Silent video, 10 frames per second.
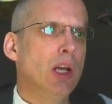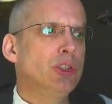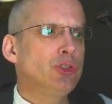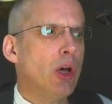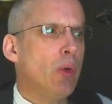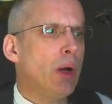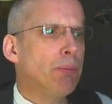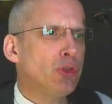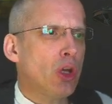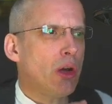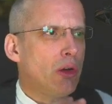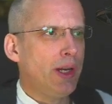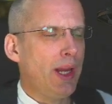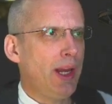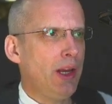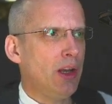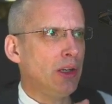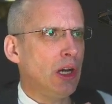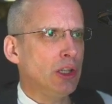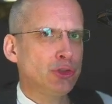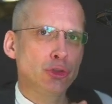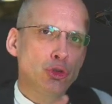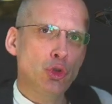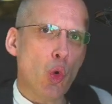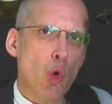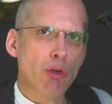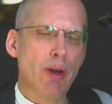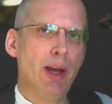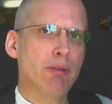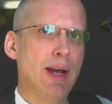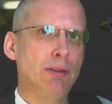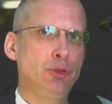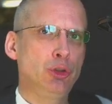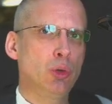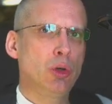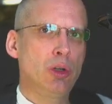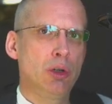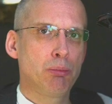So tying a story around your